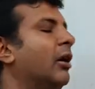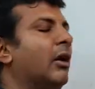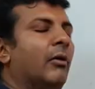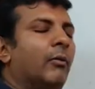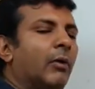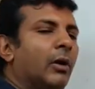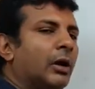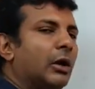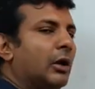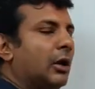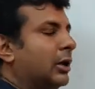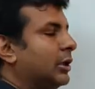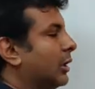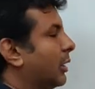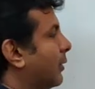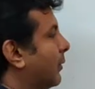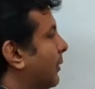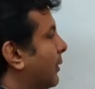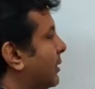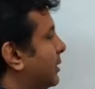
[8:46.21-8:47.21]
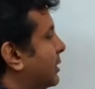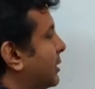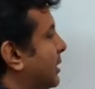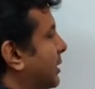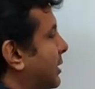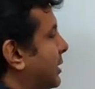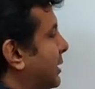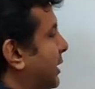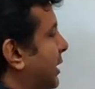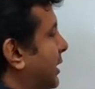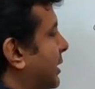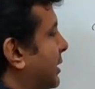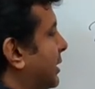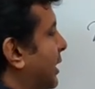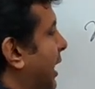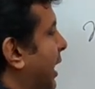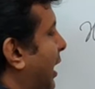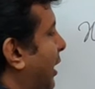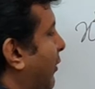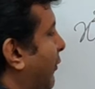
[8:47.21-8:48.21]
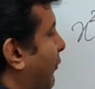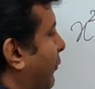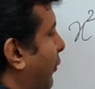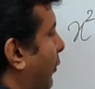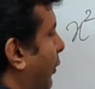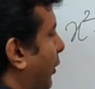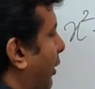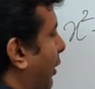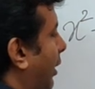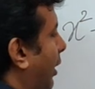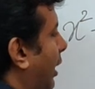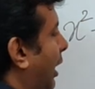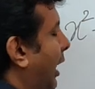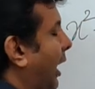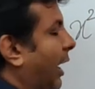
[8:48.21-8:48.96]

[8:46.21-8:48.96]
What are the roots? 6 and 4.